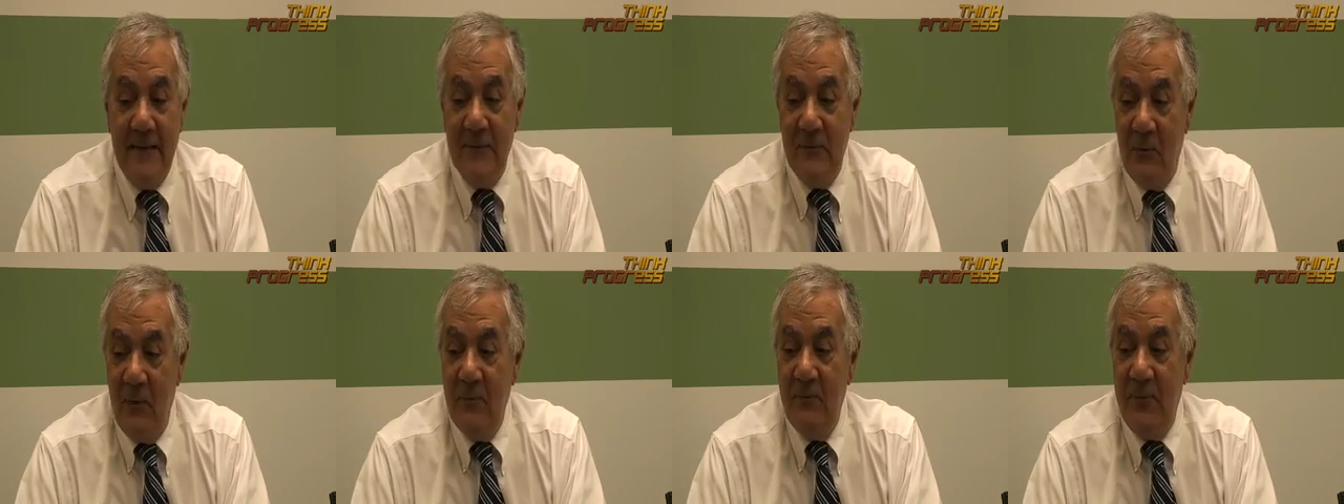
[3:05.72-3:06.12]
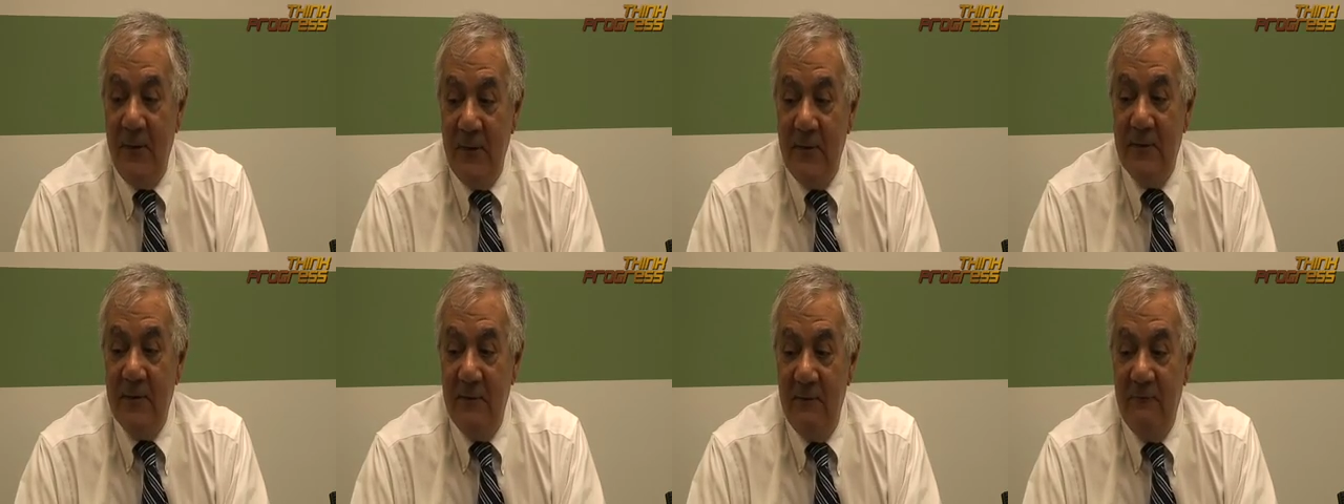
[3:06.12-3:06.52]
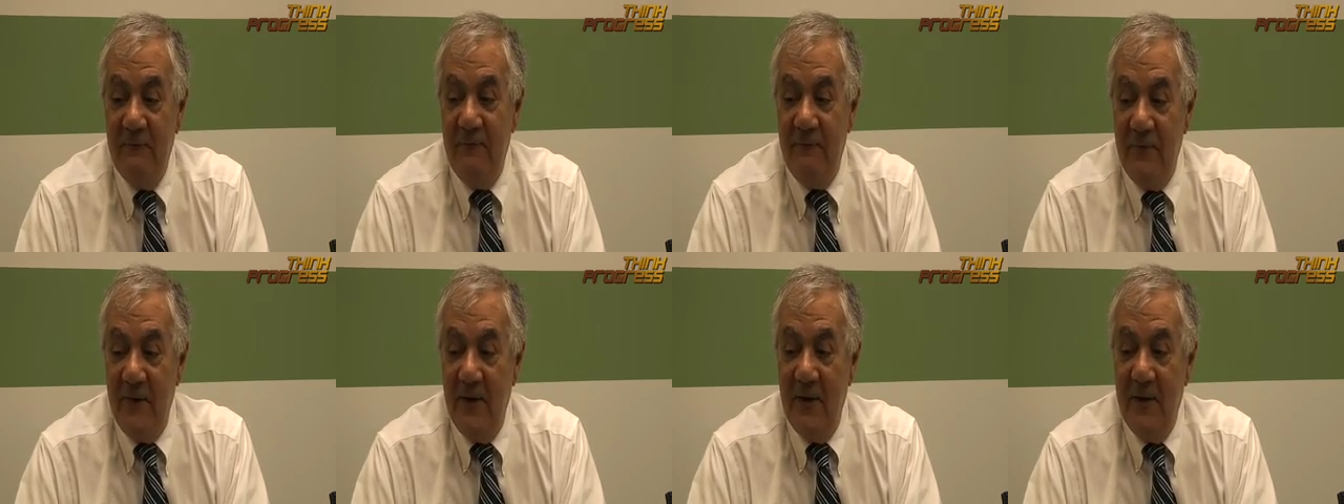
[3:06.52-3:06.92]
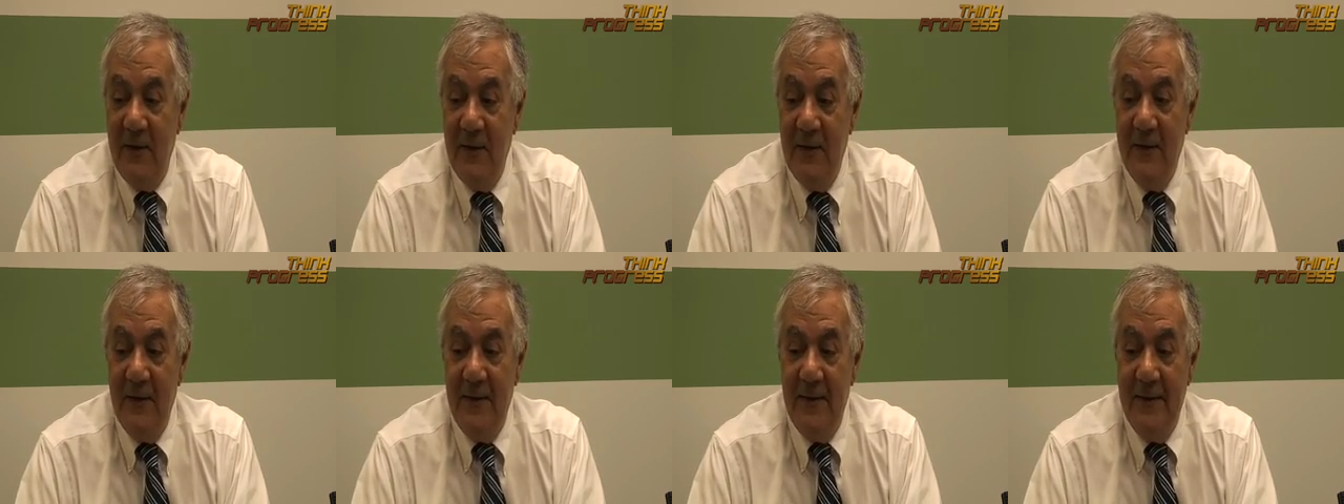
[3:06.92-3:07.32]
is one piece of
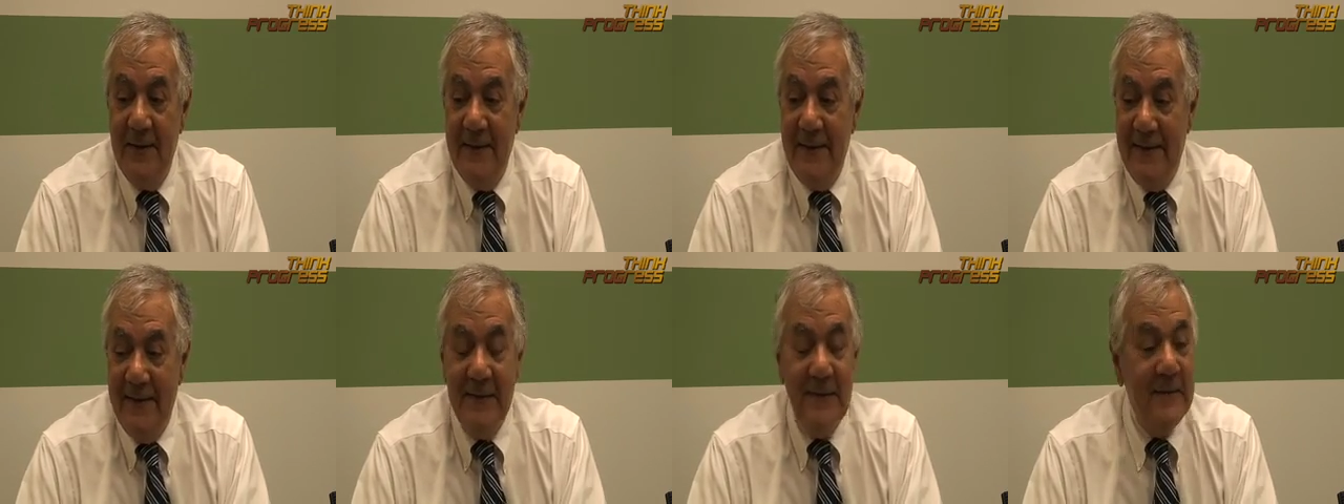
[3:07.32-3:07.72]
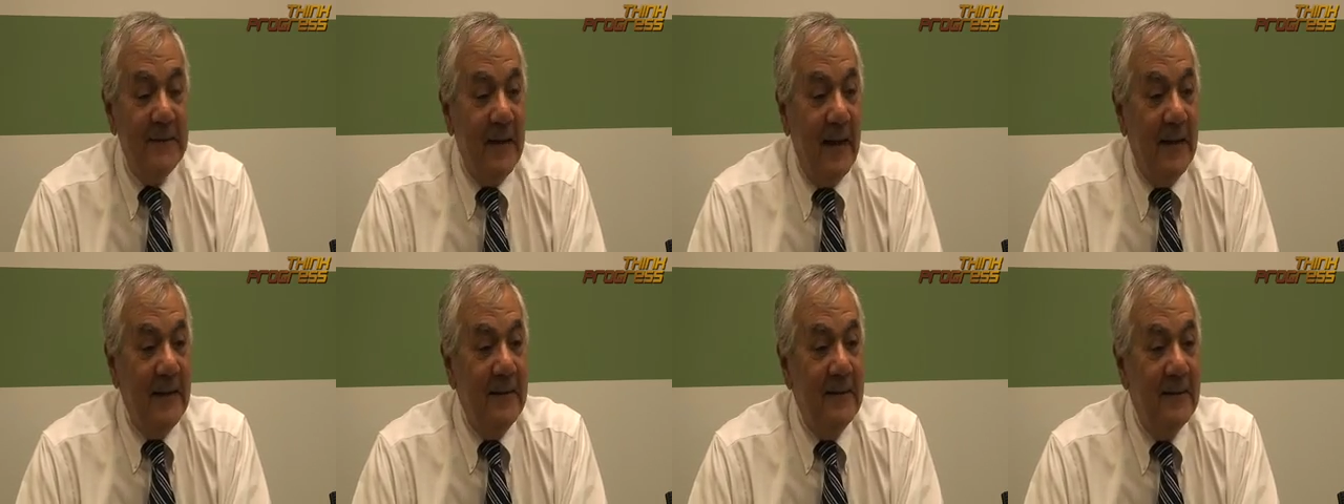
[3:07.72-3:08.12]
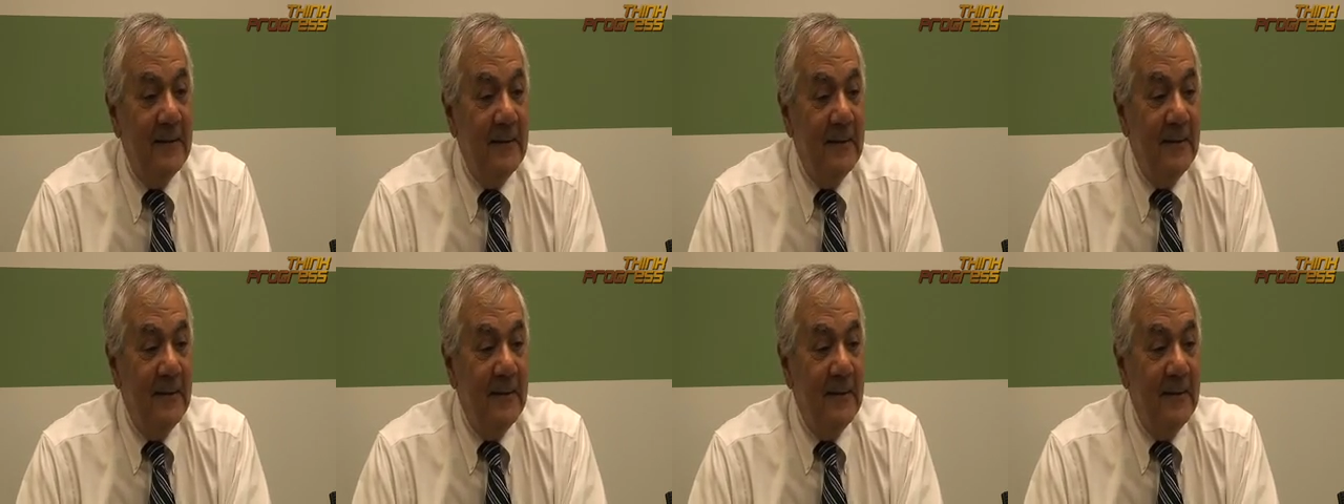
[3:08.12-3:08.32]
insight.